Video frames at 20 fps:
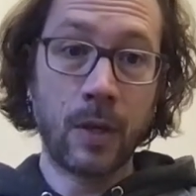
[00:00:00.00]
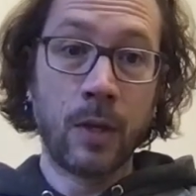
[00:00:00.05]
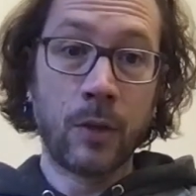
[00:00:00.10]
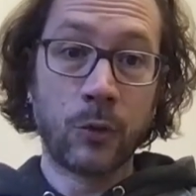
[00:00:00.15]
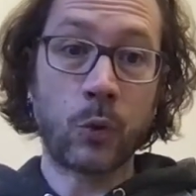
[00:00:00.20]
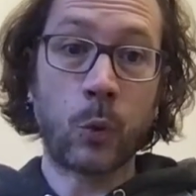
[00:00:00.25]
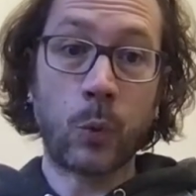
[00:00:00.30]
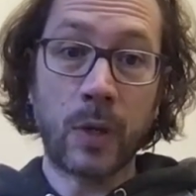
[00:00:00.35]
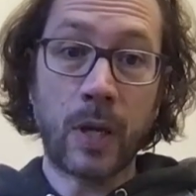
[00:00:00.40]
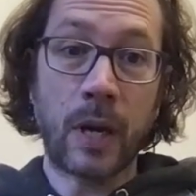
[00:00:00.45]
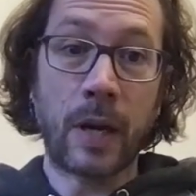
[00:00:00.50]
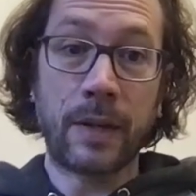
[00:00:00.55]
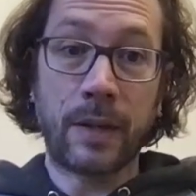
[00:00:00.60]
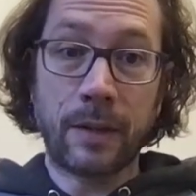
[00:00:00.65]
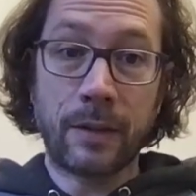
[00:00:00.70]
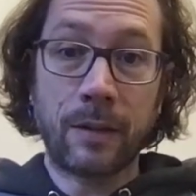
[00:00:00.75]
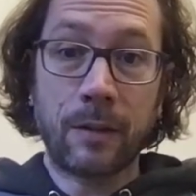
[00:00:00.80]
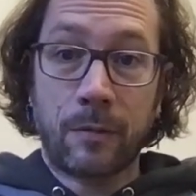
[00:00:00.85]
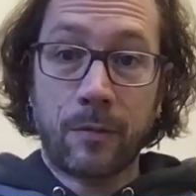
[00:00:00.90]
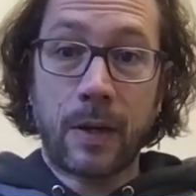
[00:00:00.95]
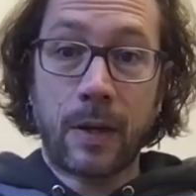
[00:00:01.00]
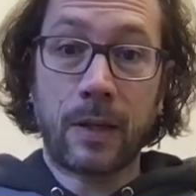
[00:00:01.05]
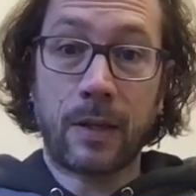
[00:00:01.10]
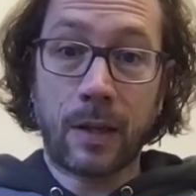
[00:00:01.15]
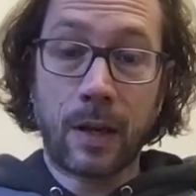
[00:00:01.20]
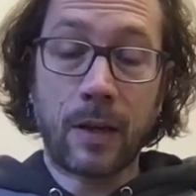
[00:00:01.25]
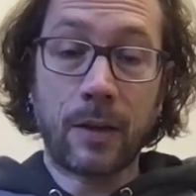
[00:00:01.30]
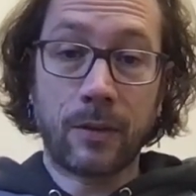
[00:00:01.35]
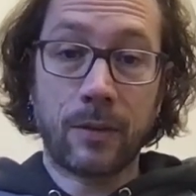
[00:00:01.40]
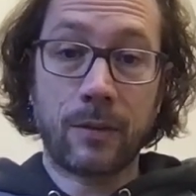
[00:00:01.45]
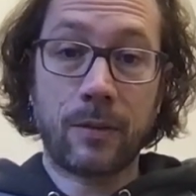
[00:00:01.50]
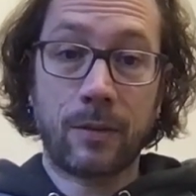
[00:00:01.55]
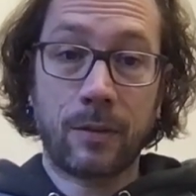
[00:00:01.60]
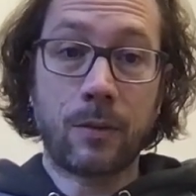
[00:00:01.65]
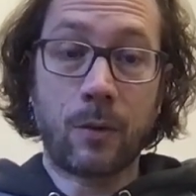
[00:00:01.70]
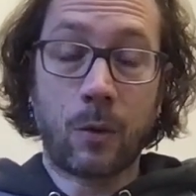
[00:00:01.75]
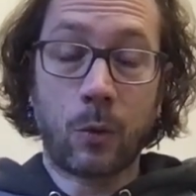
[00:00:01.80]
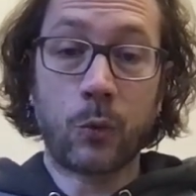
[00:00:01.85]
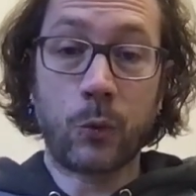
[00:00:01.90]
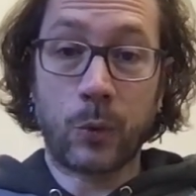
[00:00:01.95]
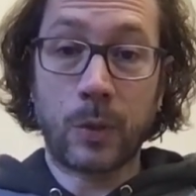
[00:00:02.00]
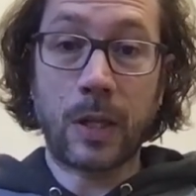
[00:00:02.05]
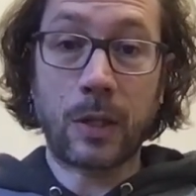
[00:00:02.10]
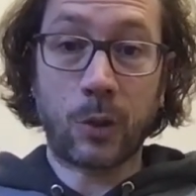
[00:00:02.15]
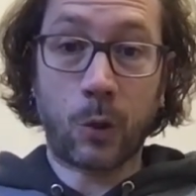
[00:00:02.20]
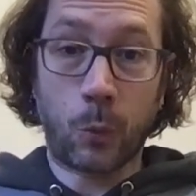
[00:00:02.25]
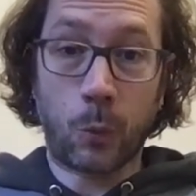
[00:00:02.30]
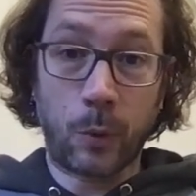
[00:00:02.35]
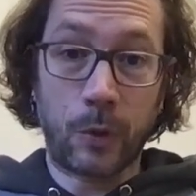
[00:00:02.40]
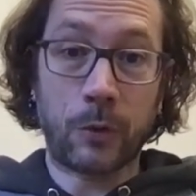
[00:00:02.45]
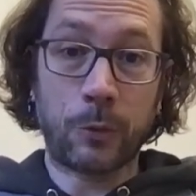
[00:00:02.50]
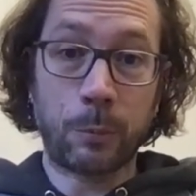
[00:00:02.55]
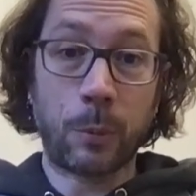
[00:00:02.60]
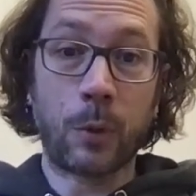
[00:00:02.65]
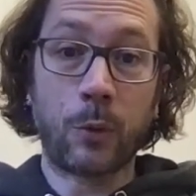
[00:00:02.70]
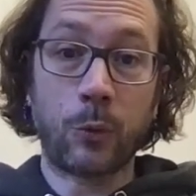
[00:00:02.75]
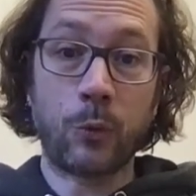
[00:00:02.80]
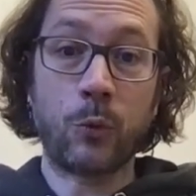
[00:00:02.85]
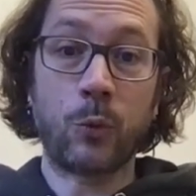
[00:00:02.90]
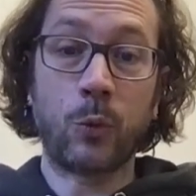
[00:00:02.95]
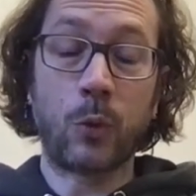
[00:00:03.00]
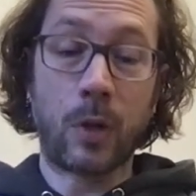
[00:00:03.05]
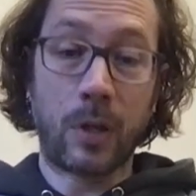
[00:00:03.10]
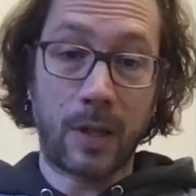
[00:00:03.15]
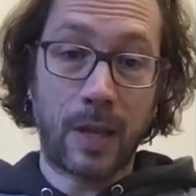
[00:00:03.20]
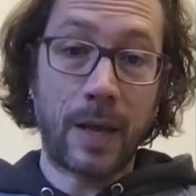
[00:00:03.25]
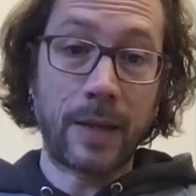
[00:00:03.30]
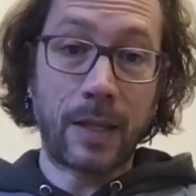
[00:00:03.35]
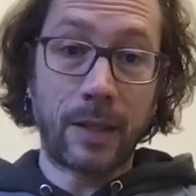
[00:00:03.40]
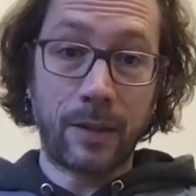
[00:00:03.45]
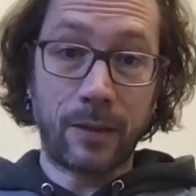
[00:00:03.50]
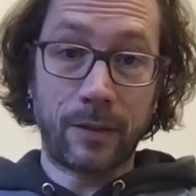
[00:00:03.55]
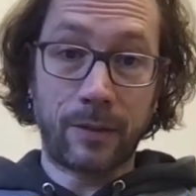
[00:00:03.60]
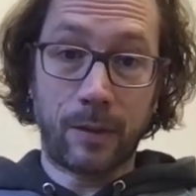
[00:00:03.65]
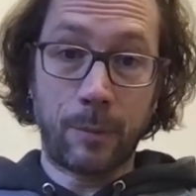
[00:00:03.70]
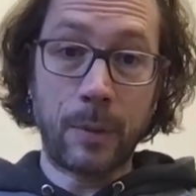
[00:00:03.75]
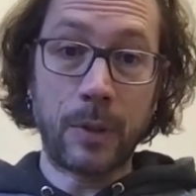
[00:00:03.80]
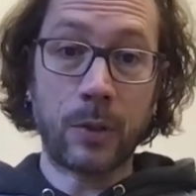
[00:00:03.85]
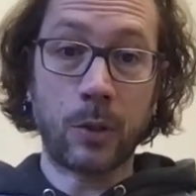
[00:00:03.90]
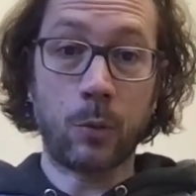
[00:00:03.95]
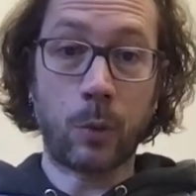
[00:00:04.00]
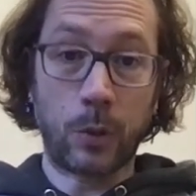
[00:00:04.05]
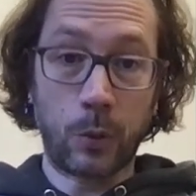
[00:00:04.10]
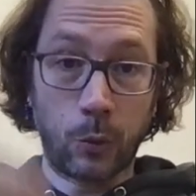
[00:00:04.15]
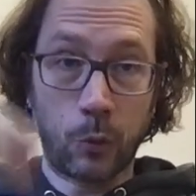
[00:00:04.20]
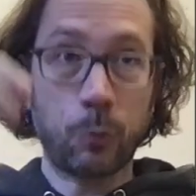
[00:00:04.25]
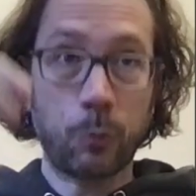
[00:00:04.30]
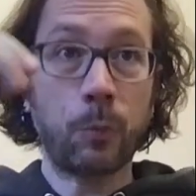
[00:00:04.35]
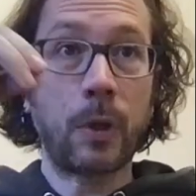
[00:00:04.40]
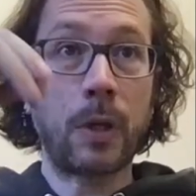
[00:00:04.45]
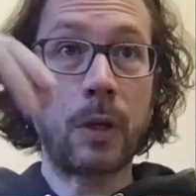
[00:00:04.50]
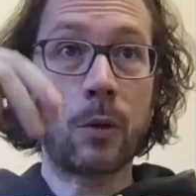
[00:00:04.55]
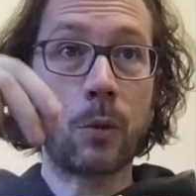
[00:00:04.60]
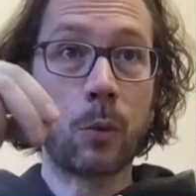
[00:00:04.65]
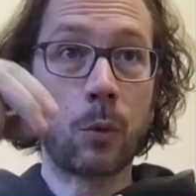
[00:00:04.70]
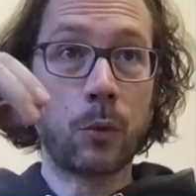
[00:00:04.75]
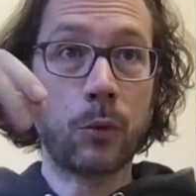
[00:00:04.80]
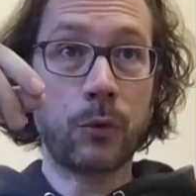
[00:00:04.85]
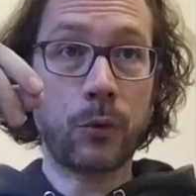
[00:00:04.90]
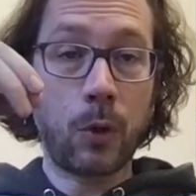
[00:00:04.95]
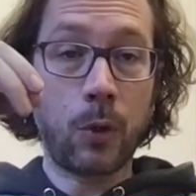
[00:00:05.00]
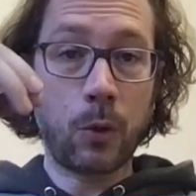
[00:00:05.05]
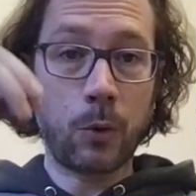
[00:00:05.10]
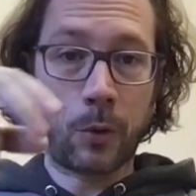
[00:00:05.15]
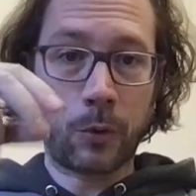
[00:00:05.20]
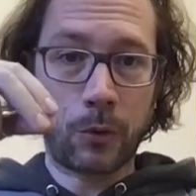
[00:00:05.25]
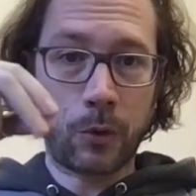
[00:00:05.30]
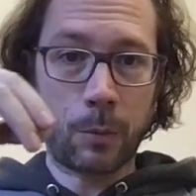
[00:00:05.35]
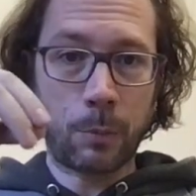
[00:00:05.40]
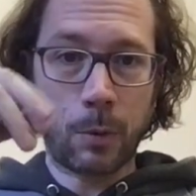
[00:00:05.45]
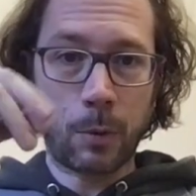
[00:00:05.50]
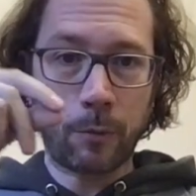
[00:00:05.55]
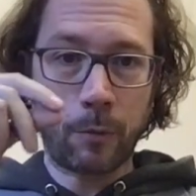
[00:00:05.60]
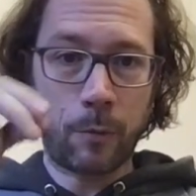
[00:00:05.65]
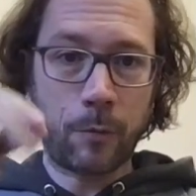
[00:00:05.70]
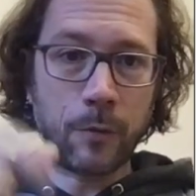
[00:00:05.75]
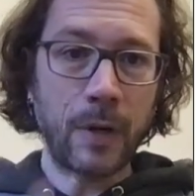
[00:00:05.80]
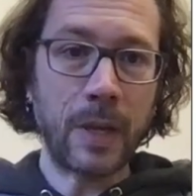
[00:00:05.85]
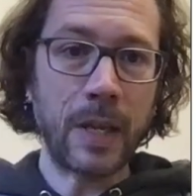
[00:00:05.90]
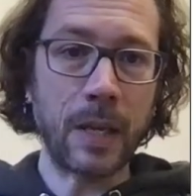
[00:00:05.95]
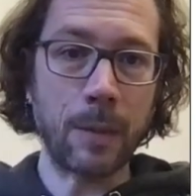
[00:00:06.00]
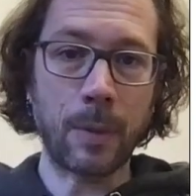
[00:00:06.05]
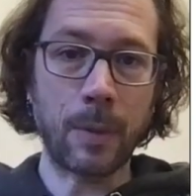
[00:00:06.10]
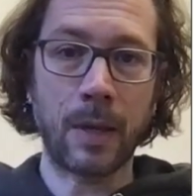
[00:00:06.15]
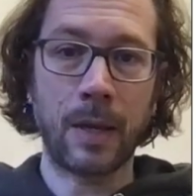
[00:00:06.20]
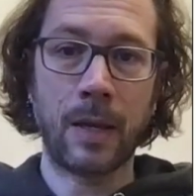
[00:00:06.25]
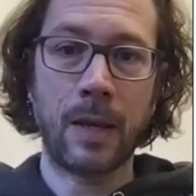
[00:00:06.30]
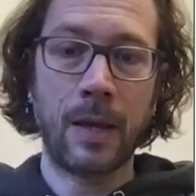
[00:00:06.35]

So we identified lines also that corresponds to the light that is emitted when you sprinkle salt on top of a flame.